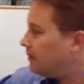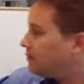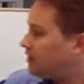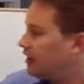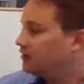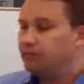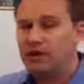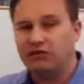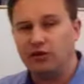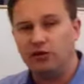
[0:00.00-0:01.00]
The next
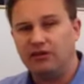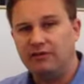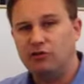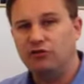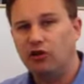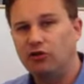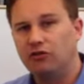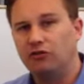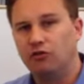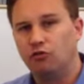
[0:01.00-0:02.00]
piece though is if you start
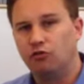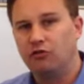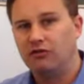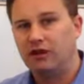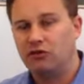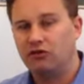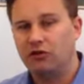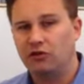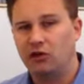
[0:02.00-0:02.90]
to